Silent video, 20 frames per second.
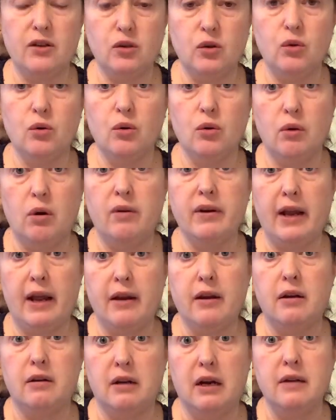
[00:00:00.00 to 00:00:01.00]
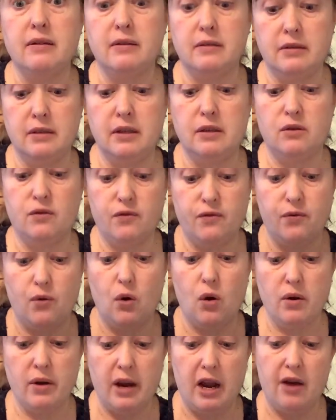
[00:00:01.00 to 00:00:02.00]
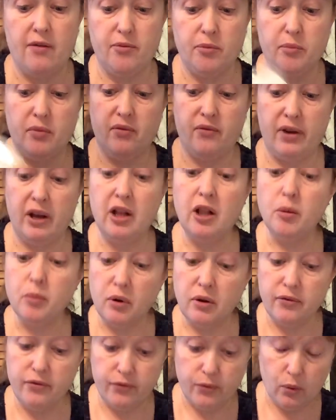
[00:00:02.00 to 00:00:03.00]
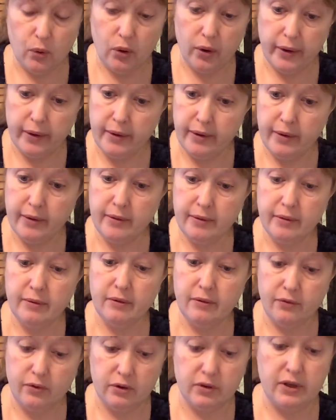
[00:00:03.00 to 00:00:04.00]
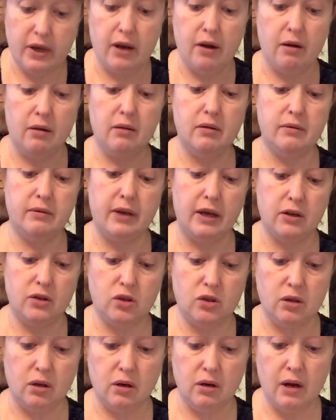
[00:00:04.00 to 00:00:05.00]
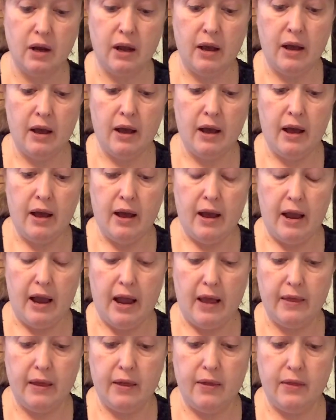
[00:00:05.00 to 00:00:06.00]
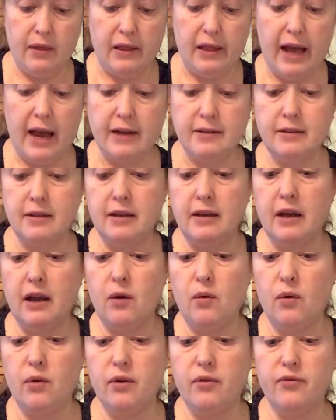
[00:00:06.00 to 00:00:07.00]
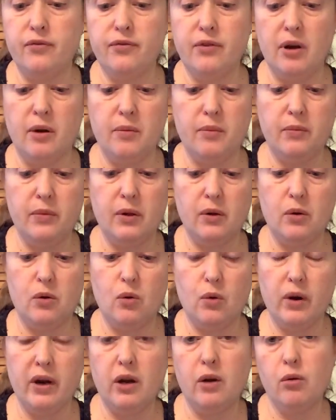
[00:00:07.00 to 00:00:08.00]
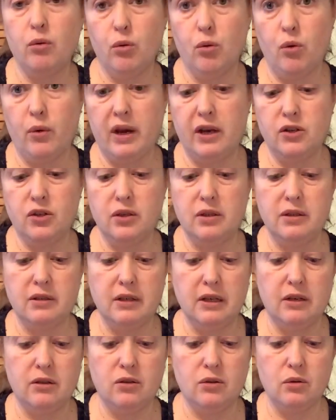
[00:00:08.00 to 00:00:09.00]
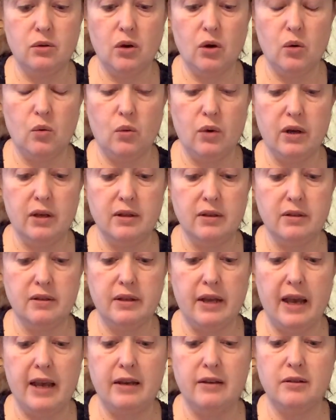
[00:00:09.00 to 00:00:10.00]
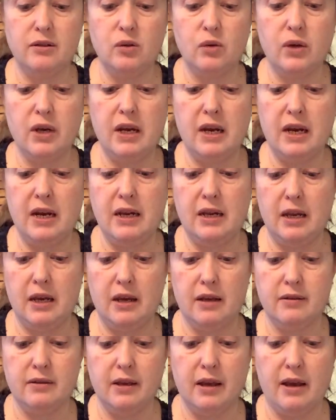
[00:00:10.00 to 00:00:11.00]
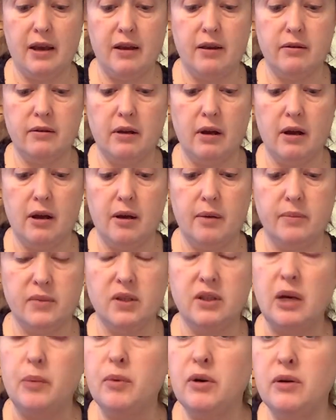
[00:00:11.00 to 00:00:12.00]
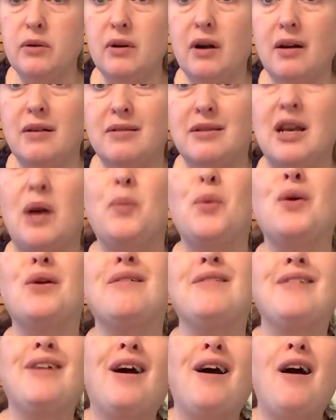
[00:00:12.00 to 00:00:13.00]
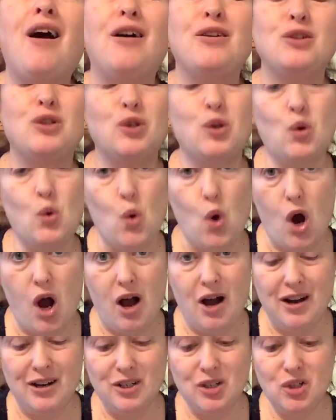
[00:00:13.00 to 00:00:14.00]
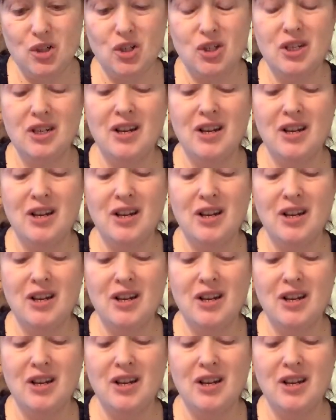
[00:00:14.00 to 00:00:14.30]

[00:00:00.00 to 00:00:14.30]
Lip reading: grow out and collect the seeds for and have them available for sale next year. And then the last thing I ordered from the Croatian seed store was a zucchini. It's a summer squash,